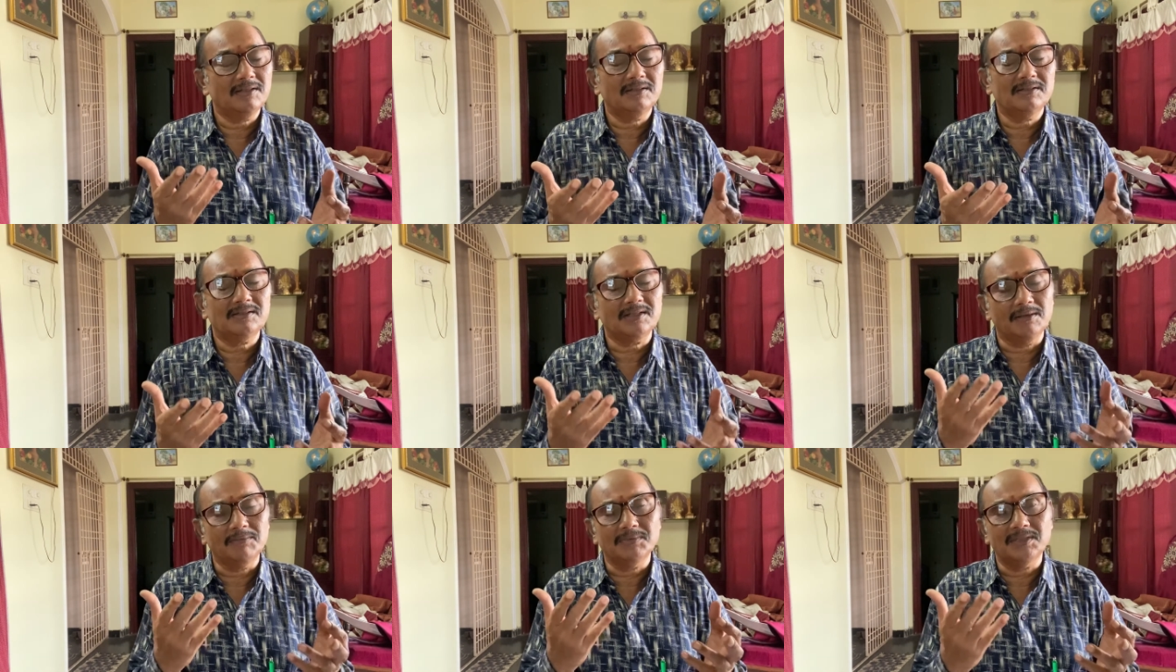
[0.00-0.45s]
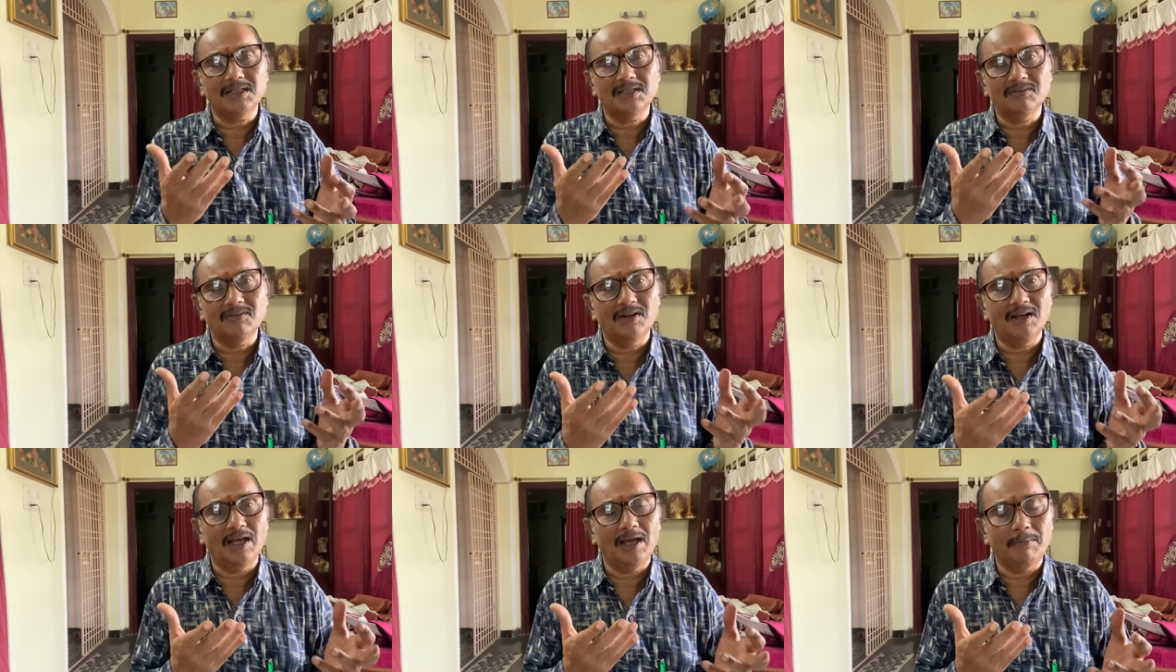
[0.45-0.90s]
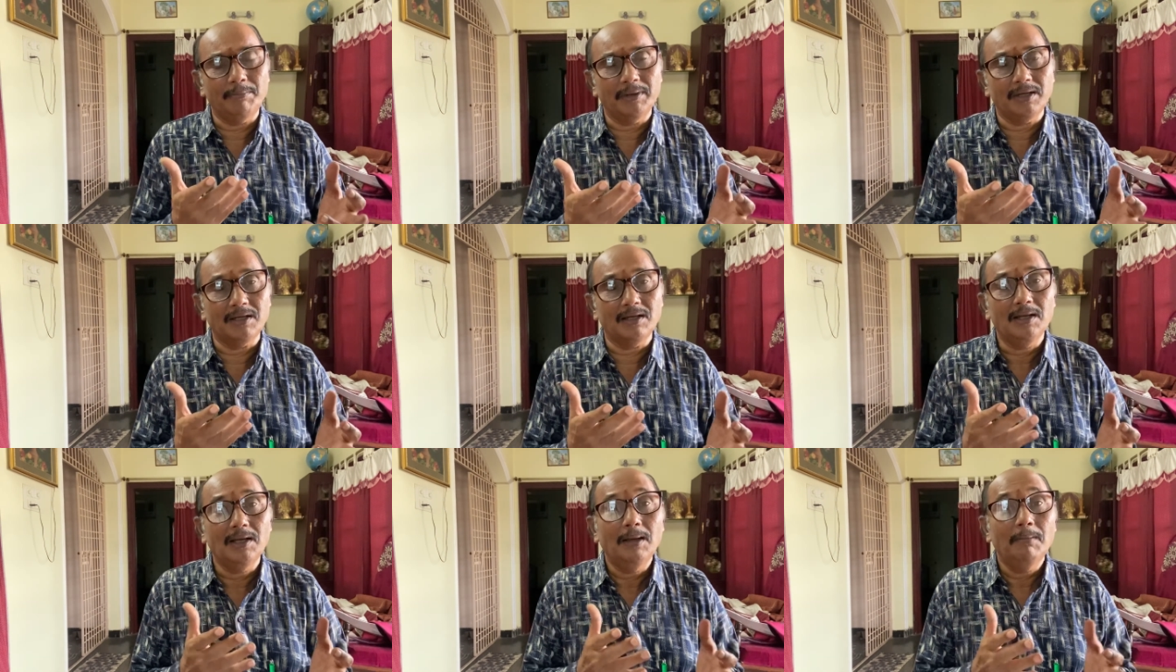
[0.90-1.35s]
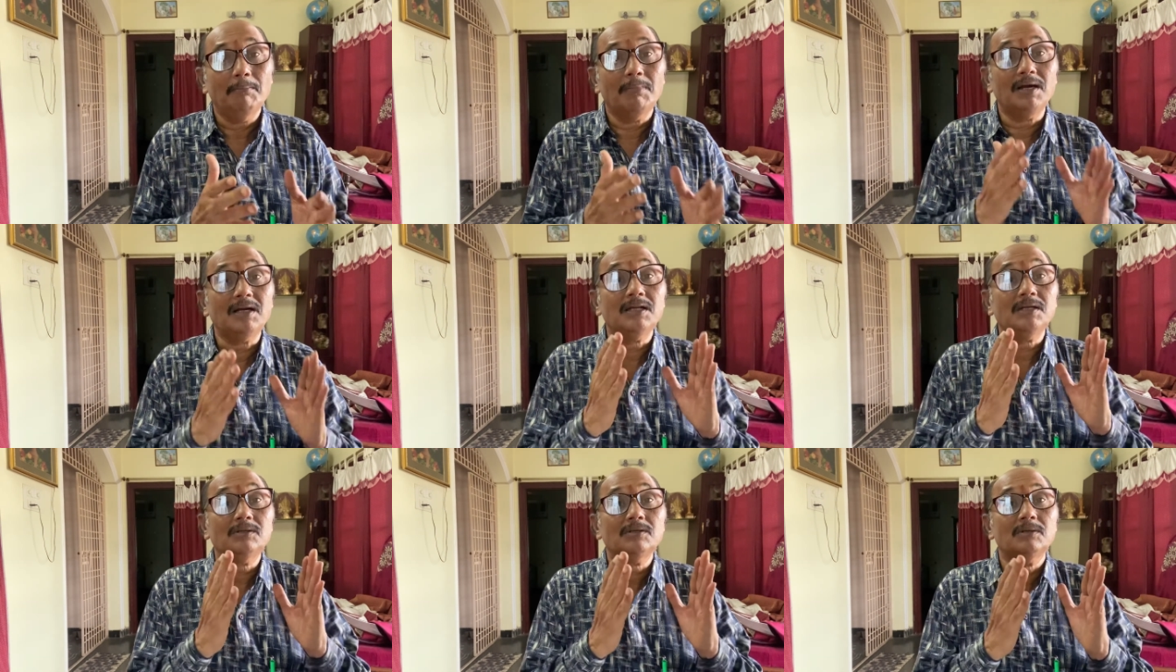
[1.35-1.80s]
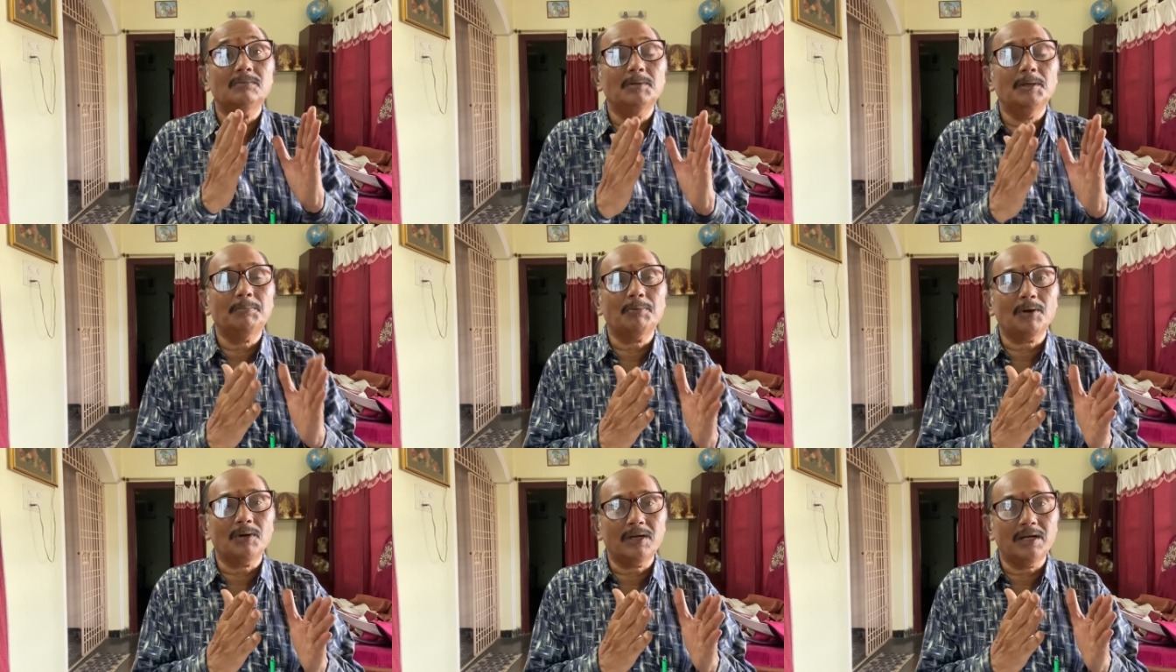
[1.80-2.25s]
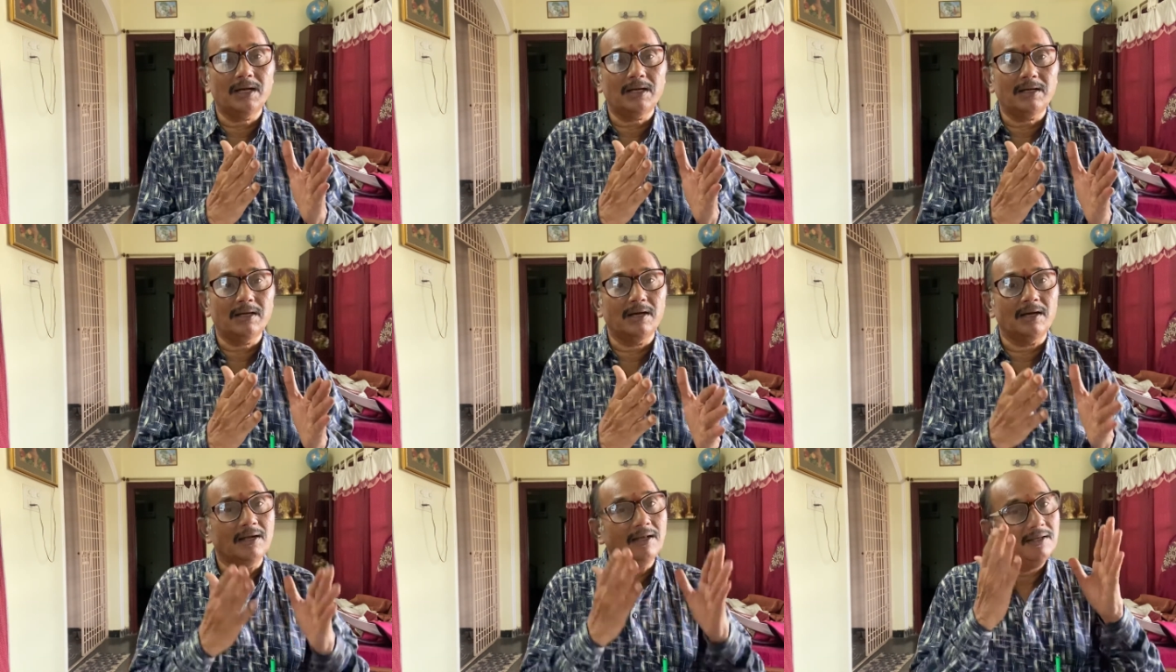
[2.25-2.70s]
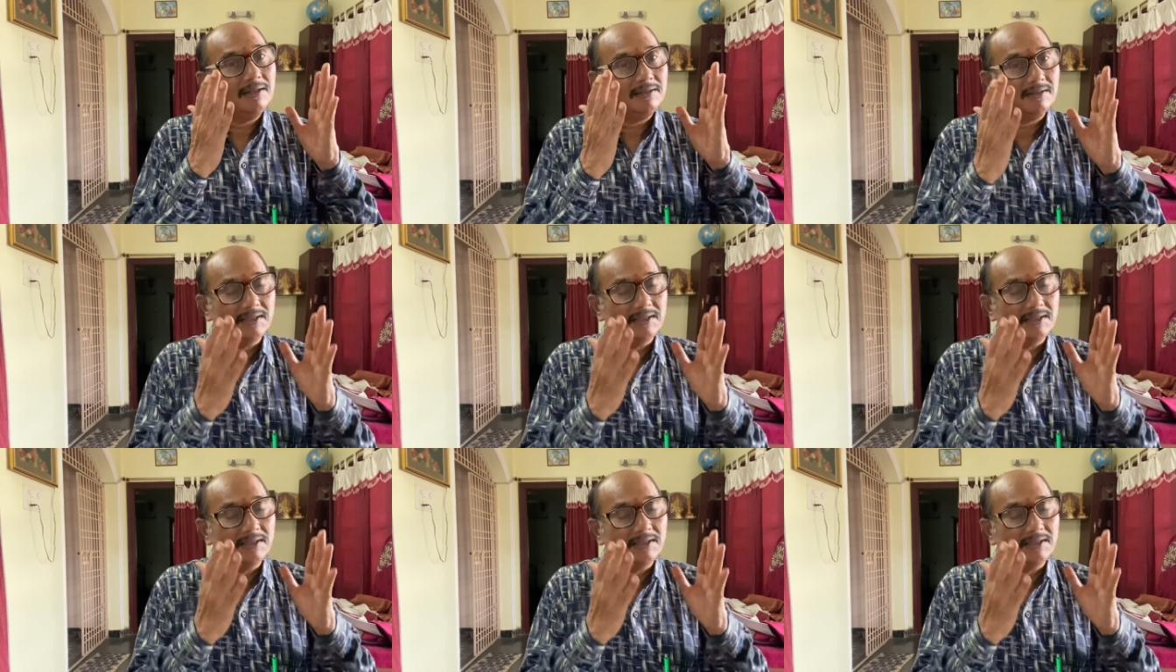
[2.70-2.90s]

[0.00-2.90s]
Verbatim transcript: something will happen, but he should be protected.